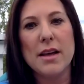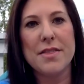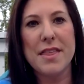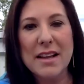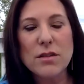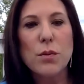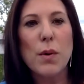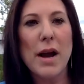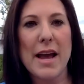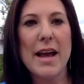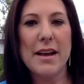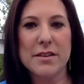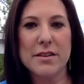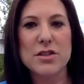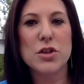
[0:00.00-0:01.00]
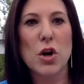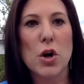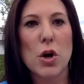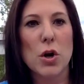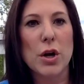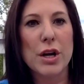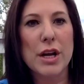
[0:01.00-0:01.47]
That's why I had to
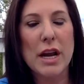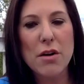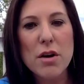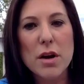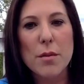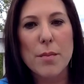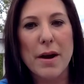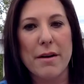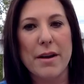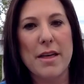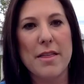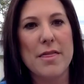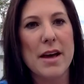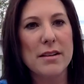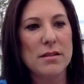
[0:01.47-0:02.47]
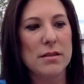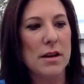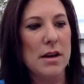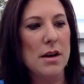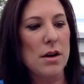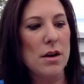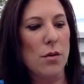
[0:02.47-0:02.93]
start caring about it. And that's
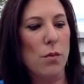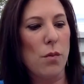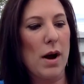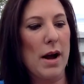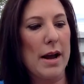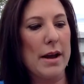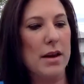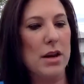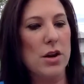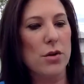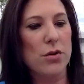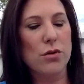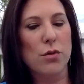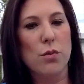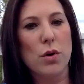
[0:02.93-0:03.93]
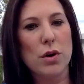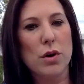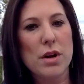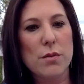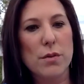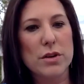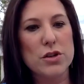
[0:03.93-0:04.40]
why, you know, through
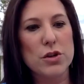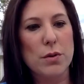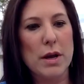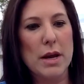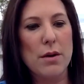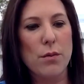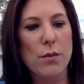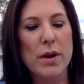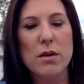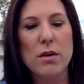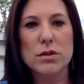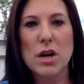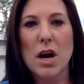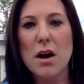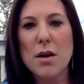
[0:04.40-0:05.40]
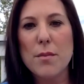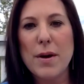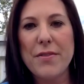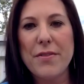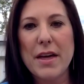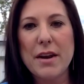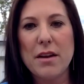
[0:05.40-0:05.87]
working with Judy, we don't talk
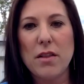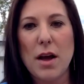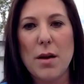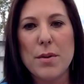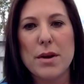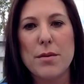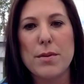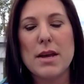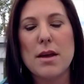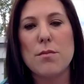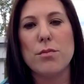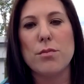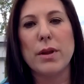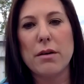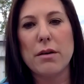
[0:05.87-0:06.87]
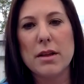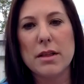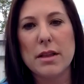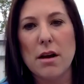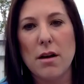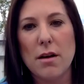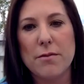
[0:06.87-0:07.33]
about that a lot, but it became
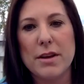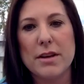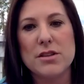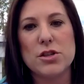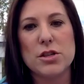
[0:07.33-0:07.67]
blaringly obvious